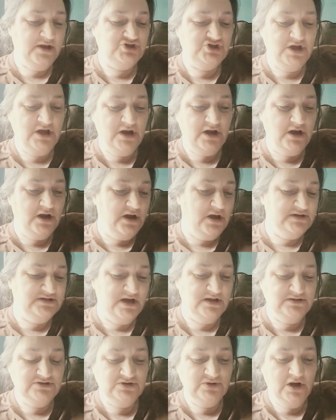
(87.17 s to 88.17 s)
And she
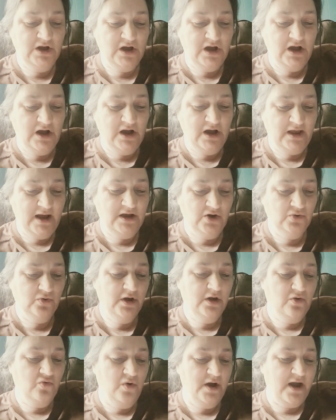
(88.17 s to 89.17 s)
said to Eliyahu,
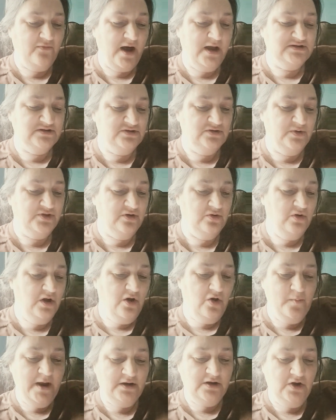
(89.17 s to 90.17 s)
What have I to do with you,
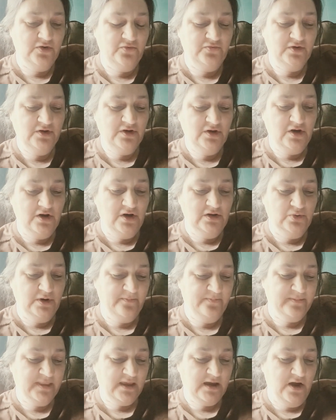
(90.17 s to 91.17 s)
O man of Eluah?